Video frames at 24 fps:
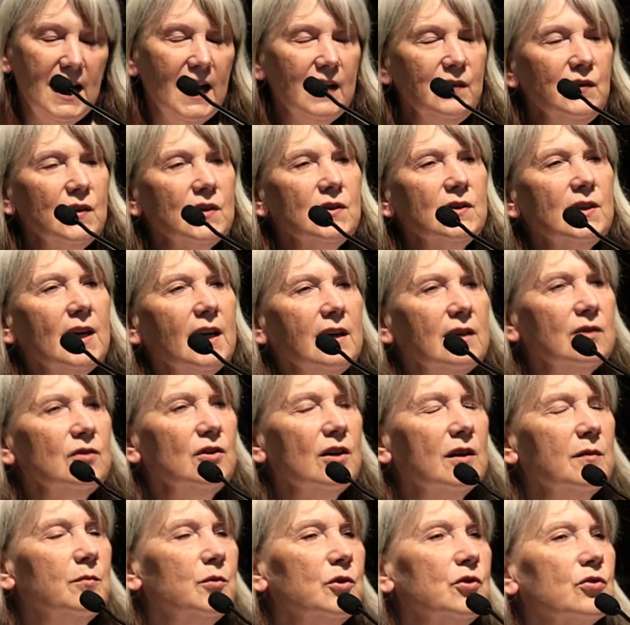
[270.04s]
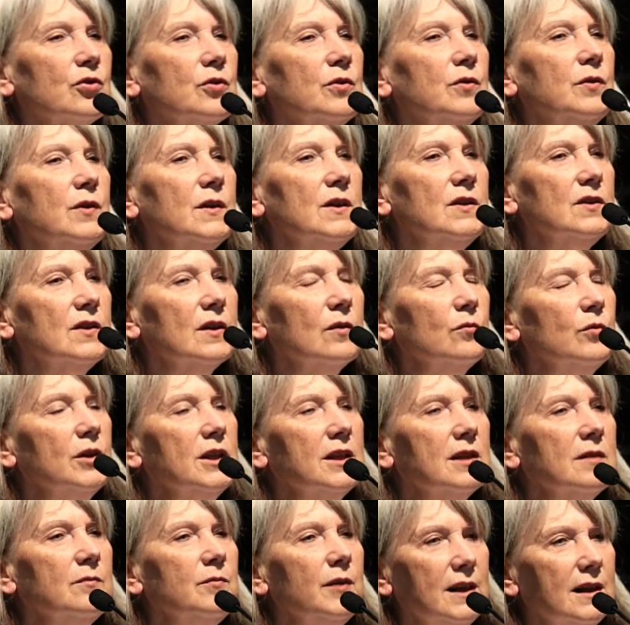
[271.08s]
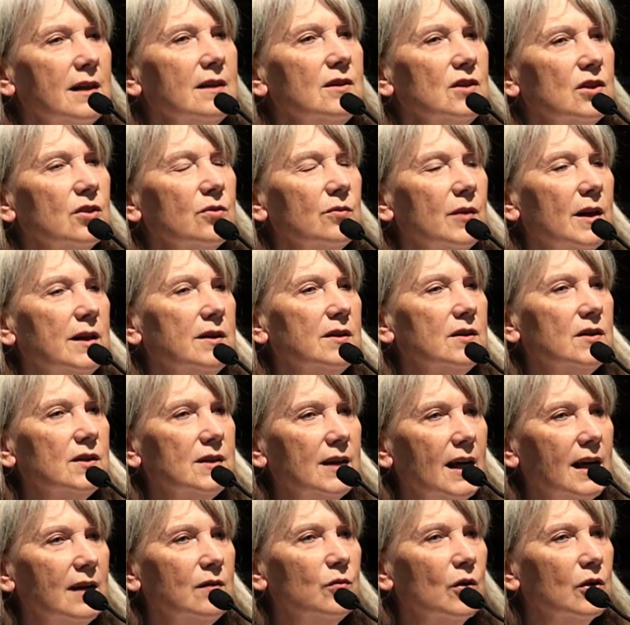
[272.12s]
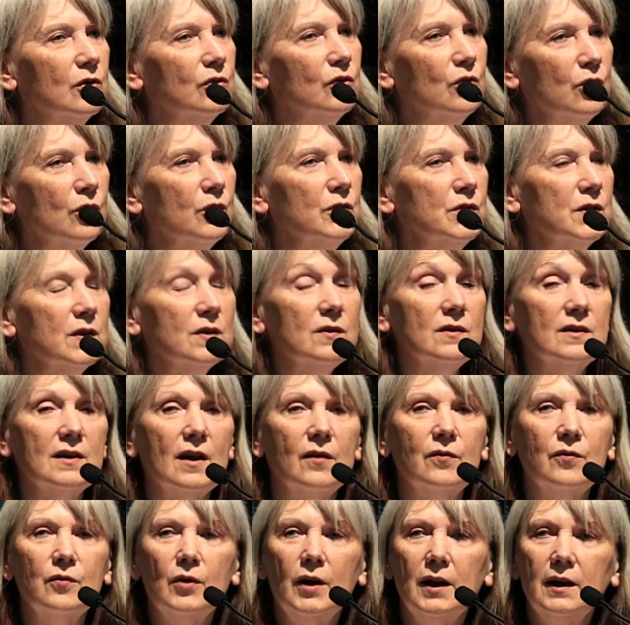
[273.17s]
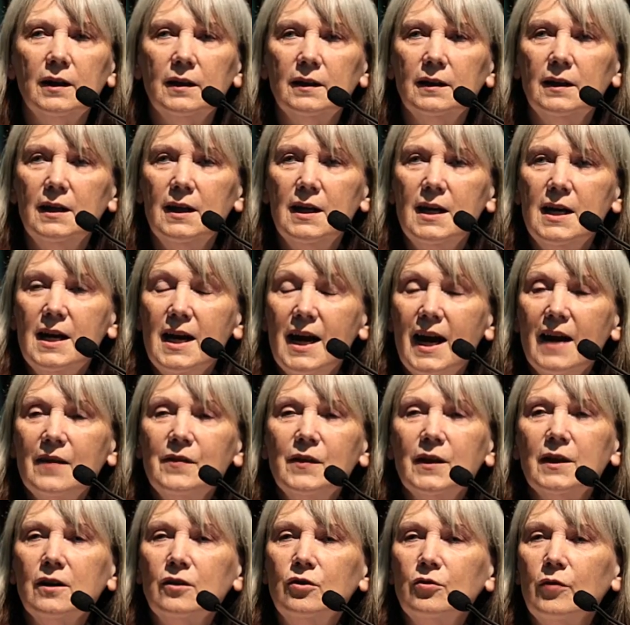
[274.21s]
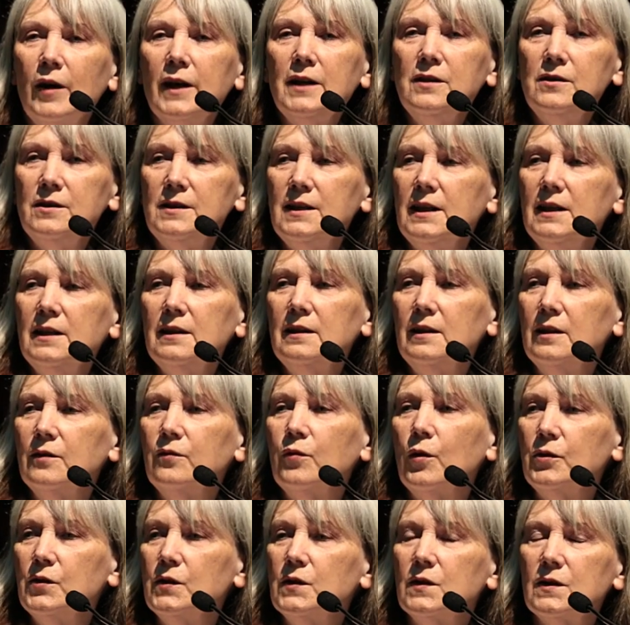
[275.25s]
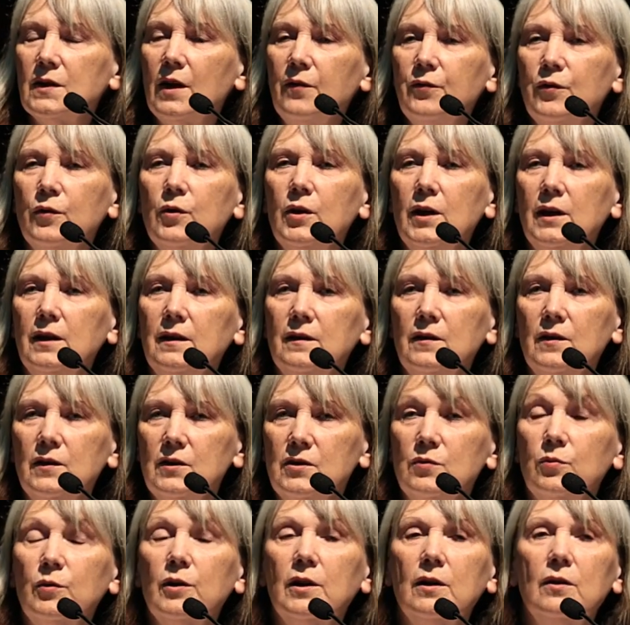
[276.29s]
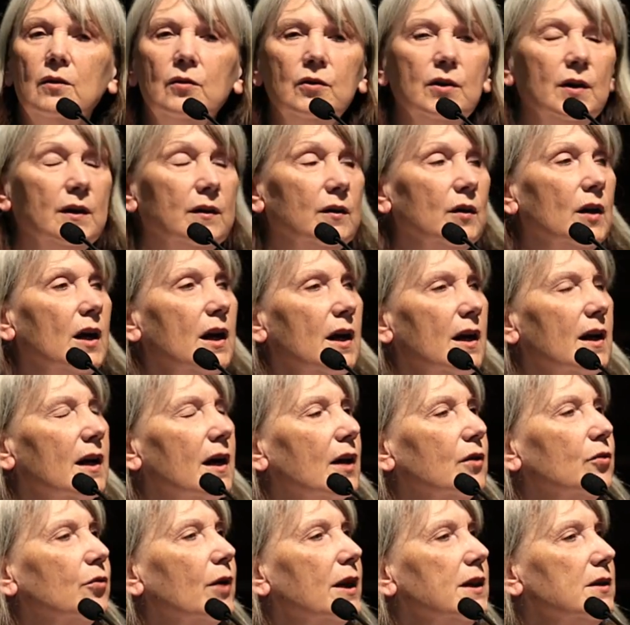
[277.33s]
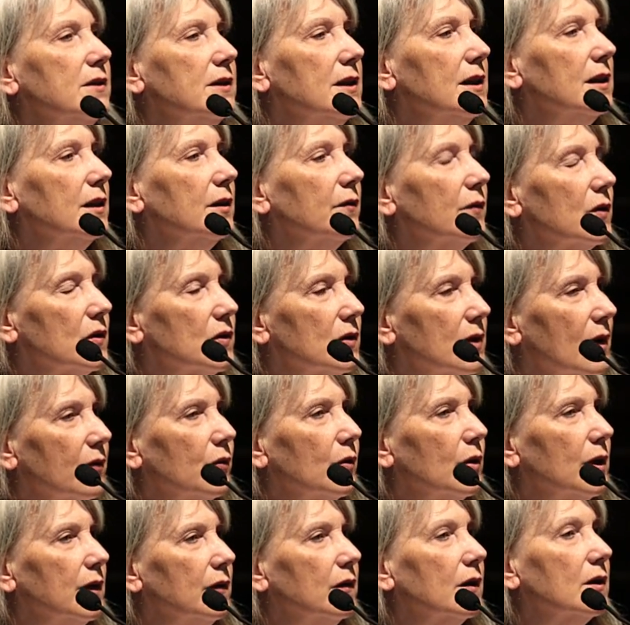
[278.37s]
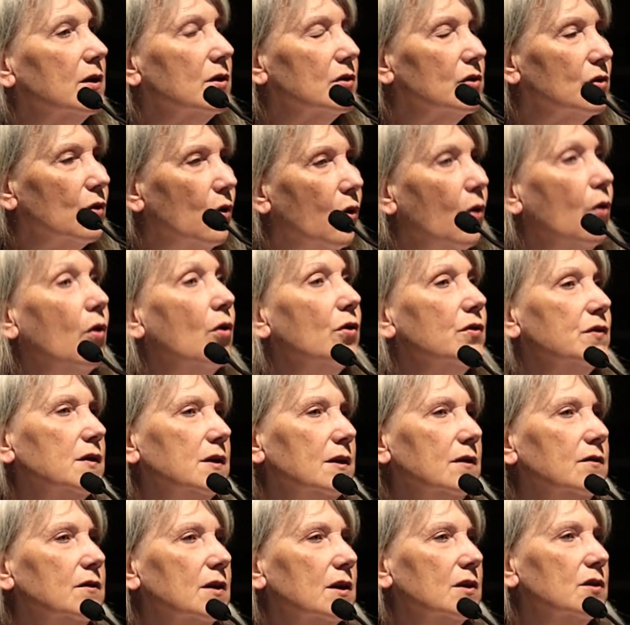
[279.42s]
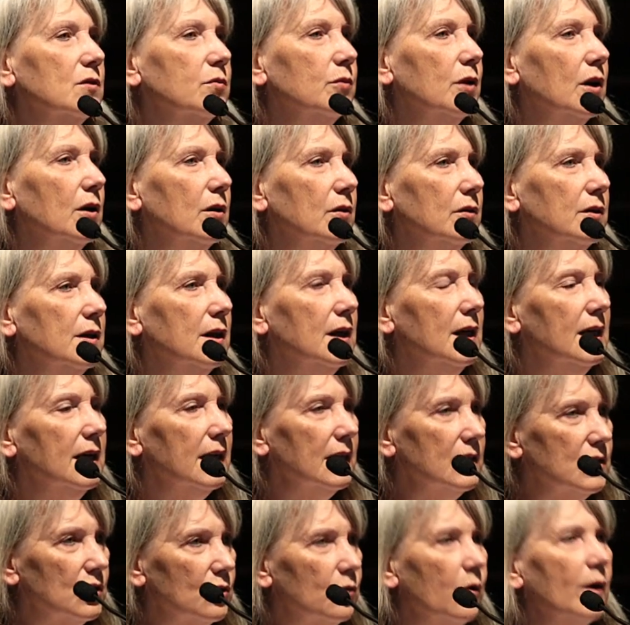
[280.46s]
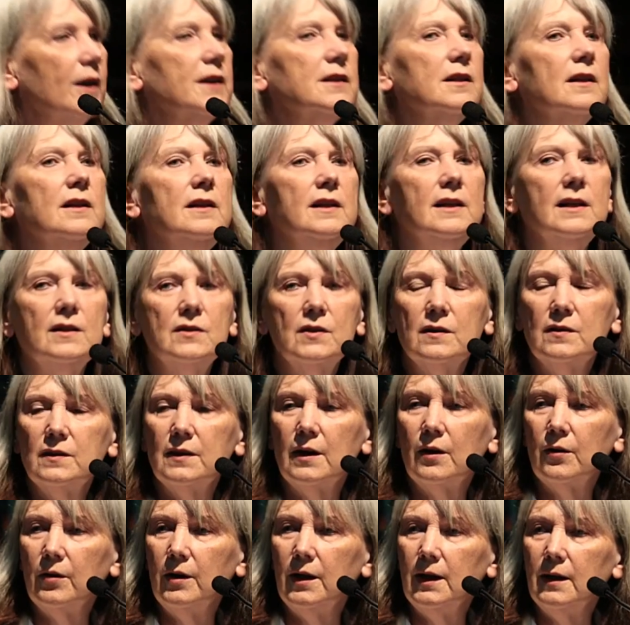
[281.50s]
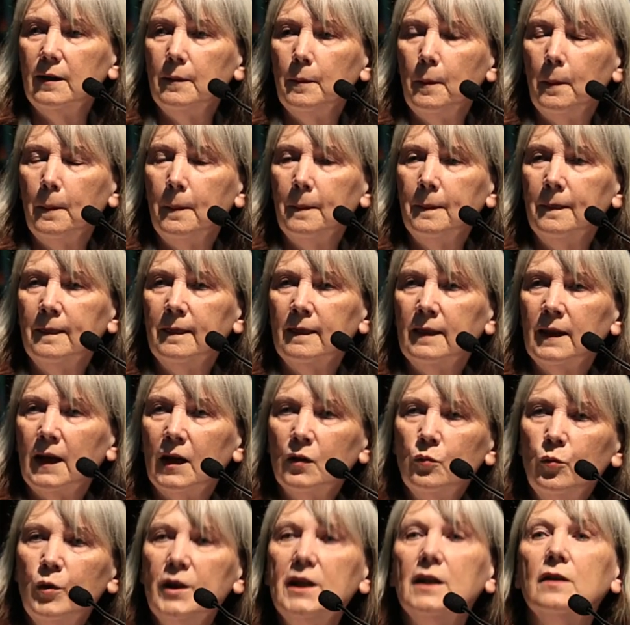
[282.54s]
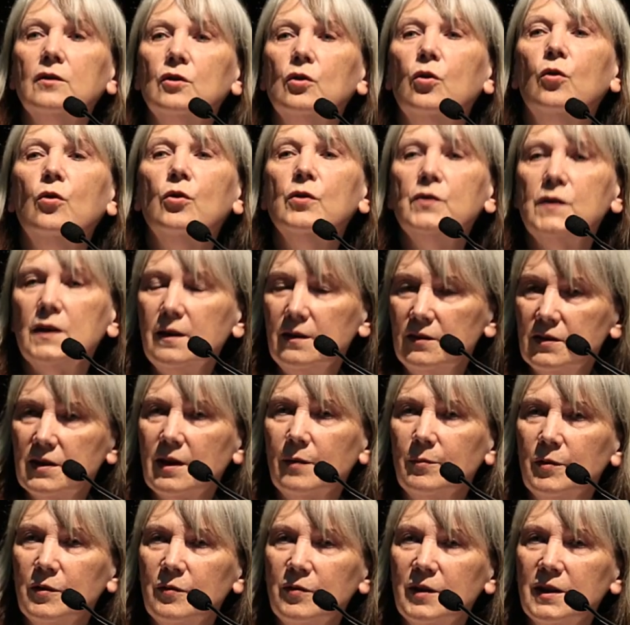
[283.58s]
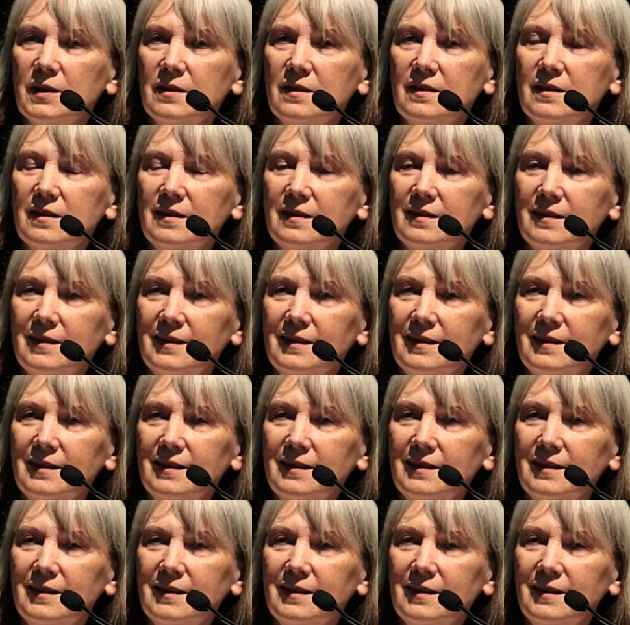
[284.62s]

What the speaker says: And the second noble truth is that we can begin to understand what causes suffering, and that a great deal of what is suffering in this world, and a great deal of the suffering that is caused in this world, is quite unnecessary. And we are causing some of it.